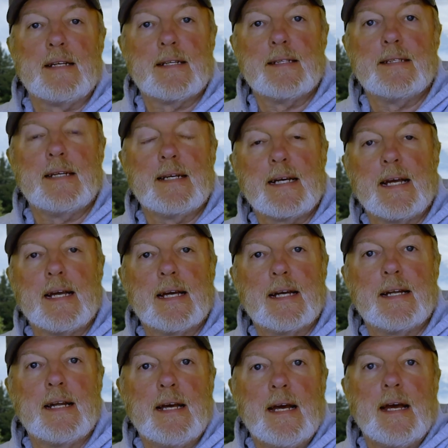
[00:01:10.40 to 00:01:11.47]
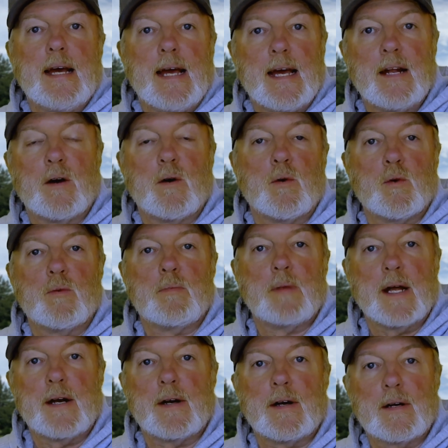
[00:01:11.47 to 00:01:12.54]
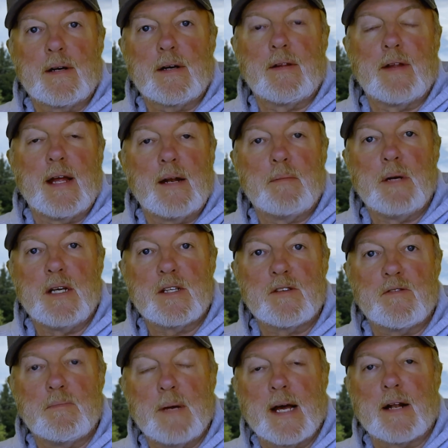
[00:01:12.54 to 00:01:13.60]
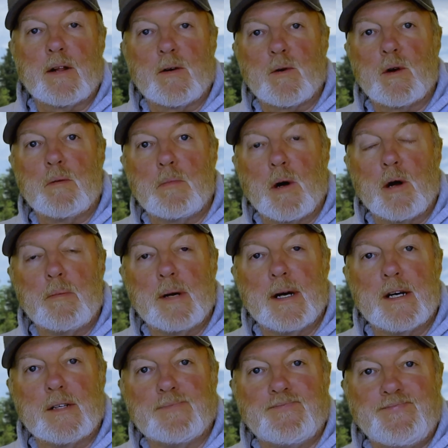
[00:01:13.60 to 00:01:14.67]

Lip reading: to dig in and hold better than a piece of metal or a barbell.